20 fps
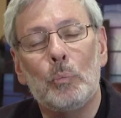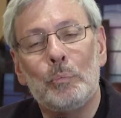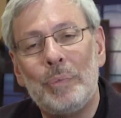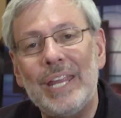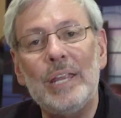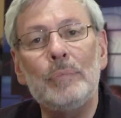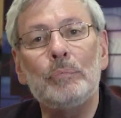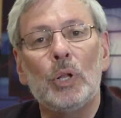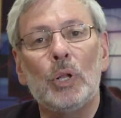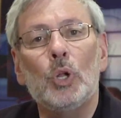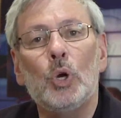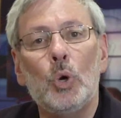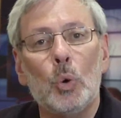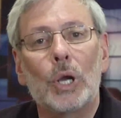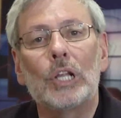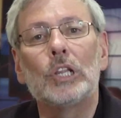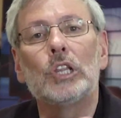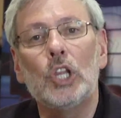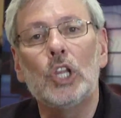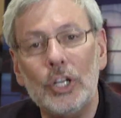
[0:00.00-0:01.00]
people who
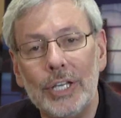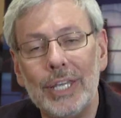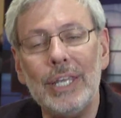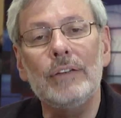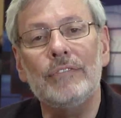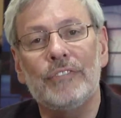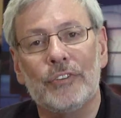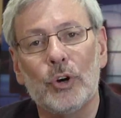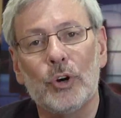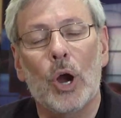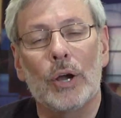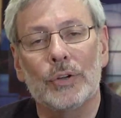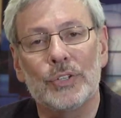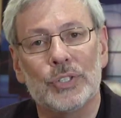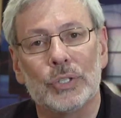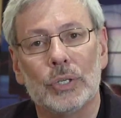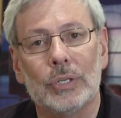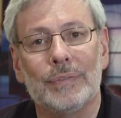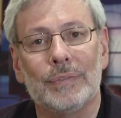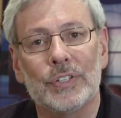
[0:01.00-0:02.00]
are looking for our
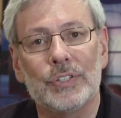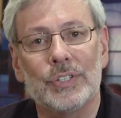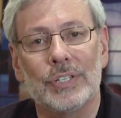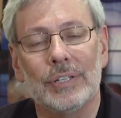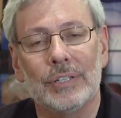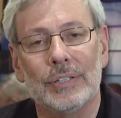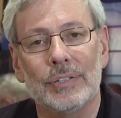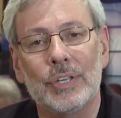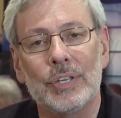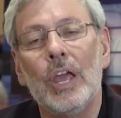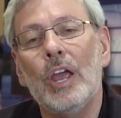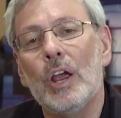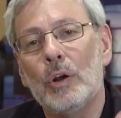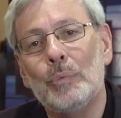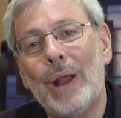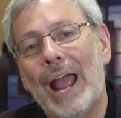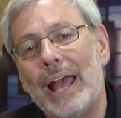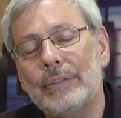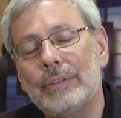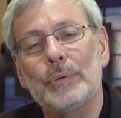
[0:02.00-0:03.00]
services
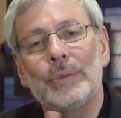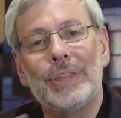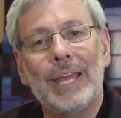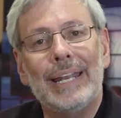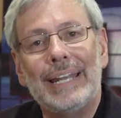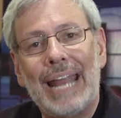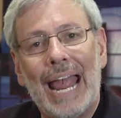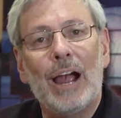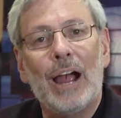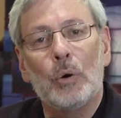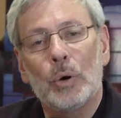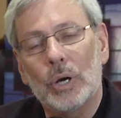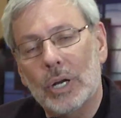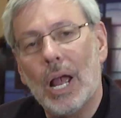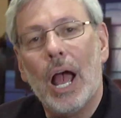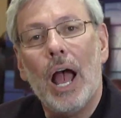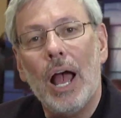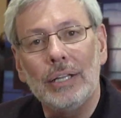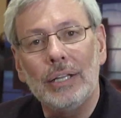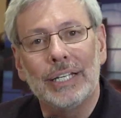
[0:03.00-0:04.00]
rather than our
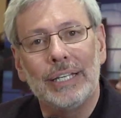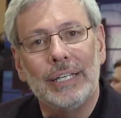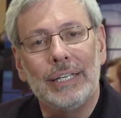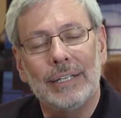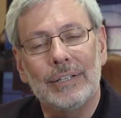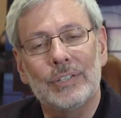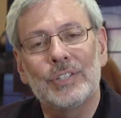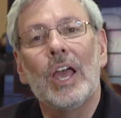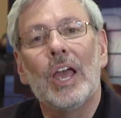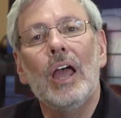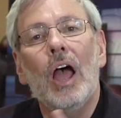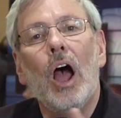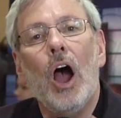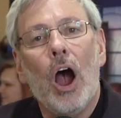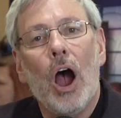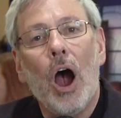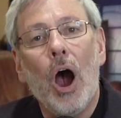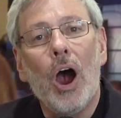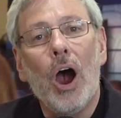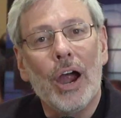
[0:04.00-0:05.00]
colleagues
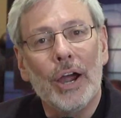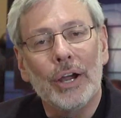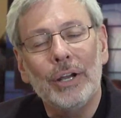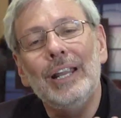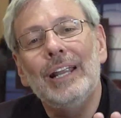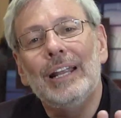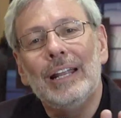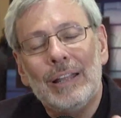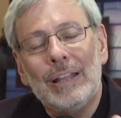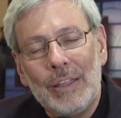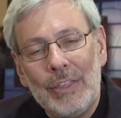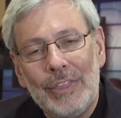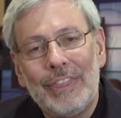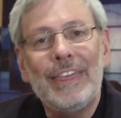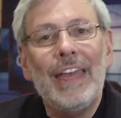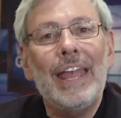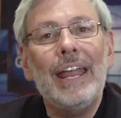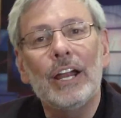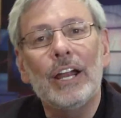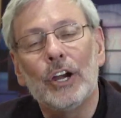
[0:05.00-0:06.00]
are
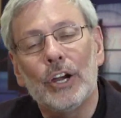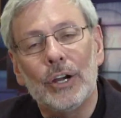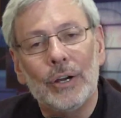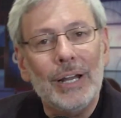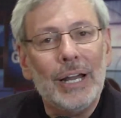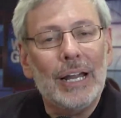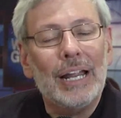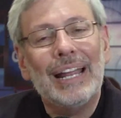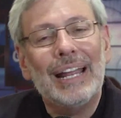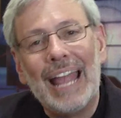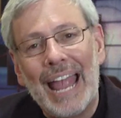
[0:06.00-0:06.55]
there,